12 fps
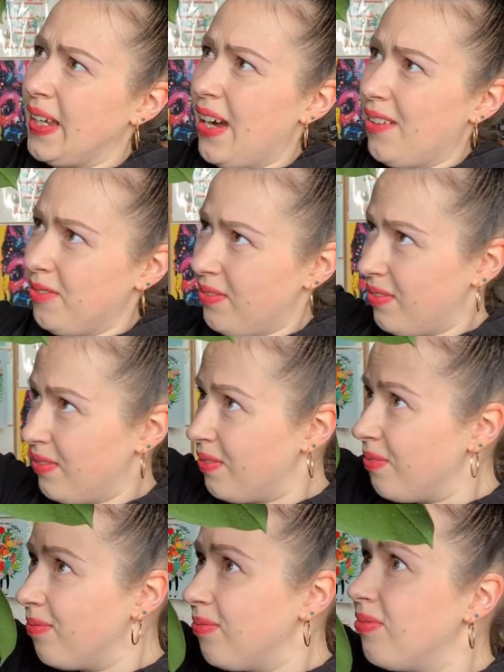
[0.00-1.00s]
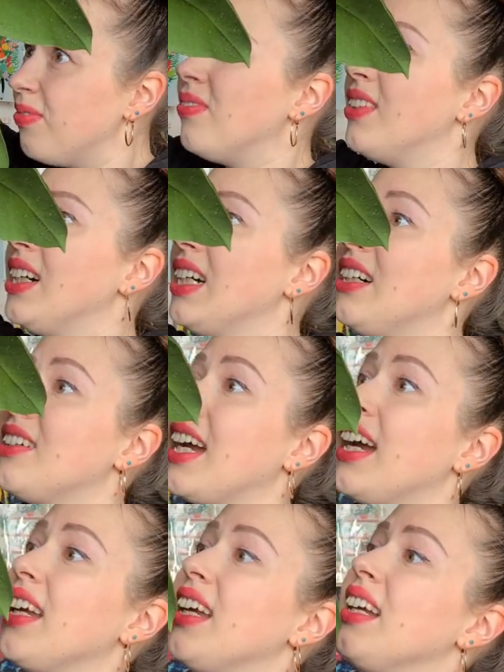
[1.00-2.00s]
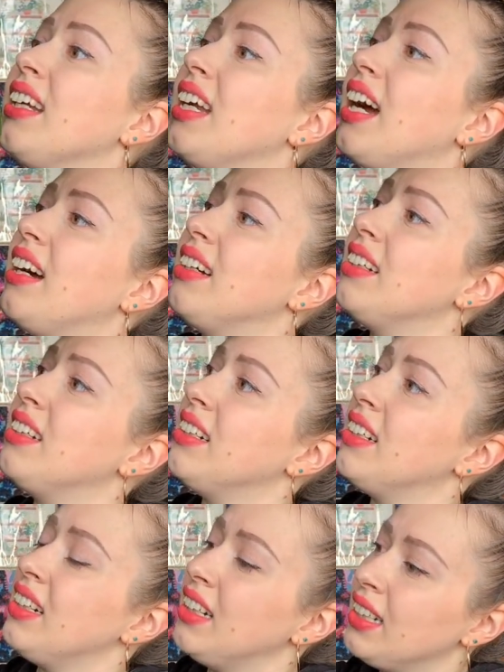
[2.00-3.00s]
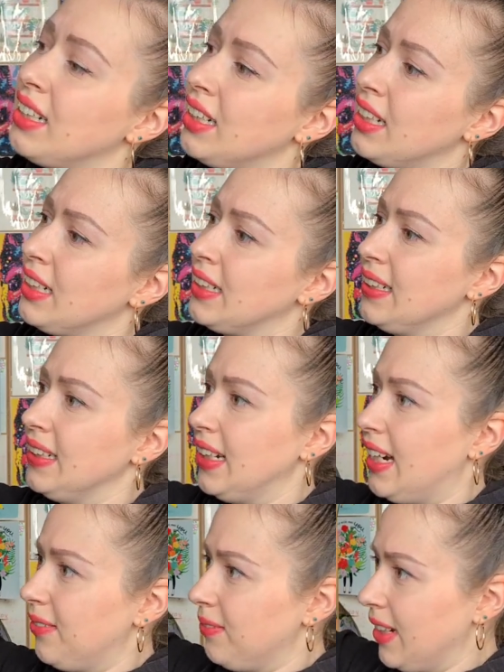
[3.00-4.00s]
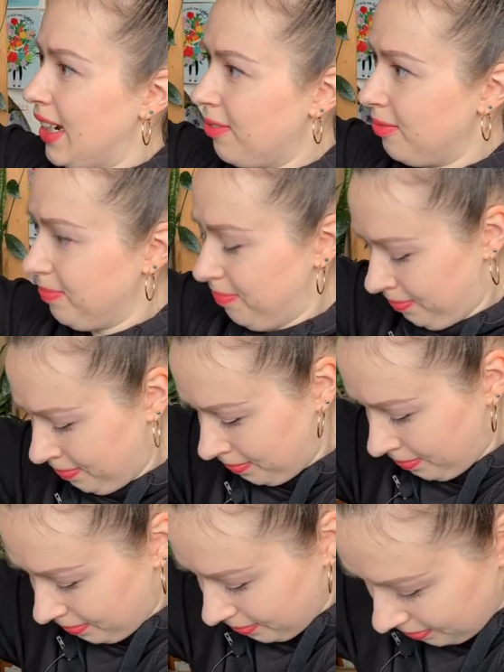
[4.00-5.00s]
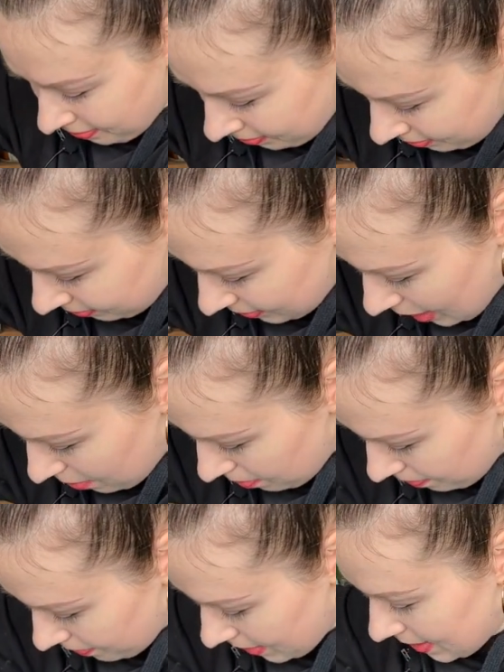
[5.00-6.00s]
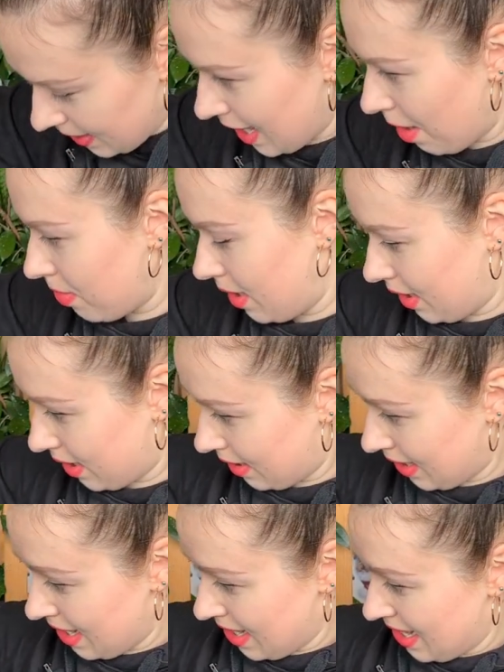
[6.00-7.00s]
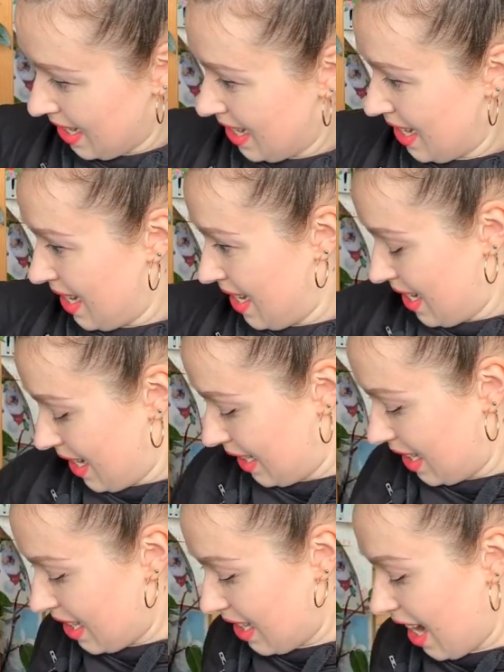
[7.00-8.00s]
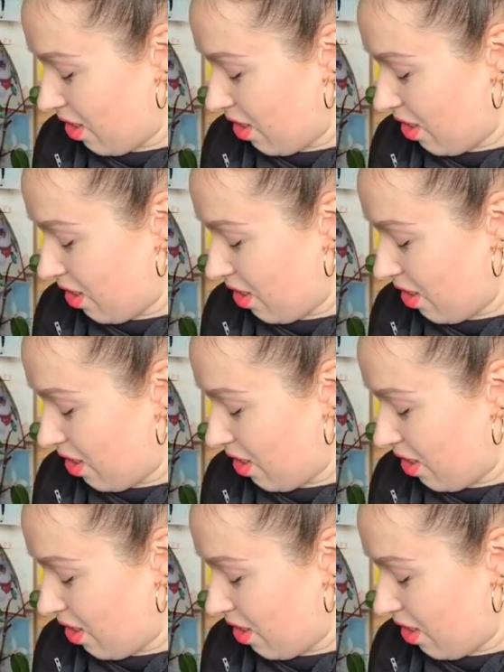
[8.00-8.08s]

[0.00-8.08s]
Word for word: Yeah. Okay, yeah. Yeah, yeah. Mm-hmm, mm-hmm. Yep, this is happening. This is